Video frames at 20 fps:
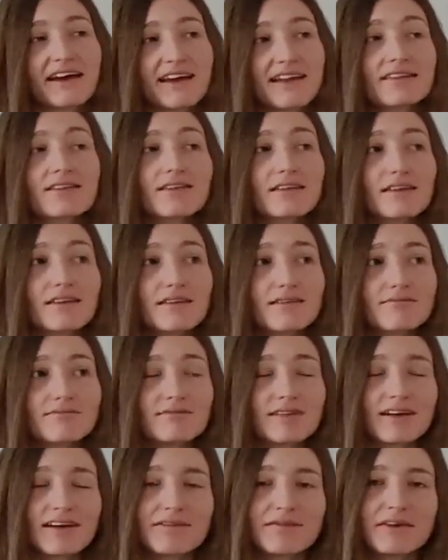And
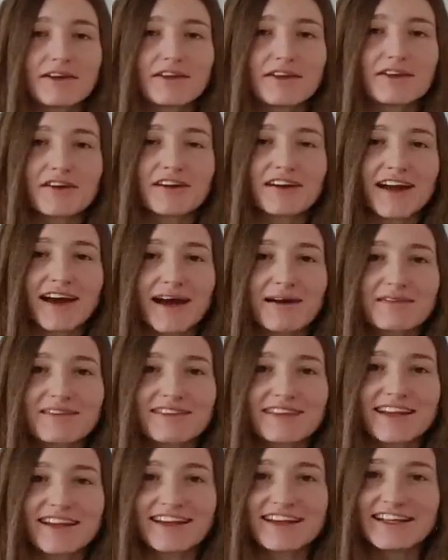when you're
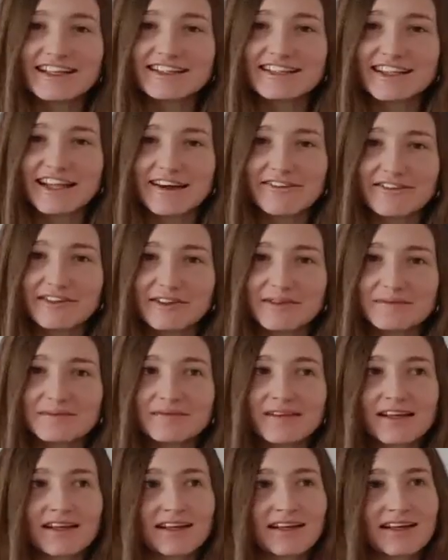at the elite level,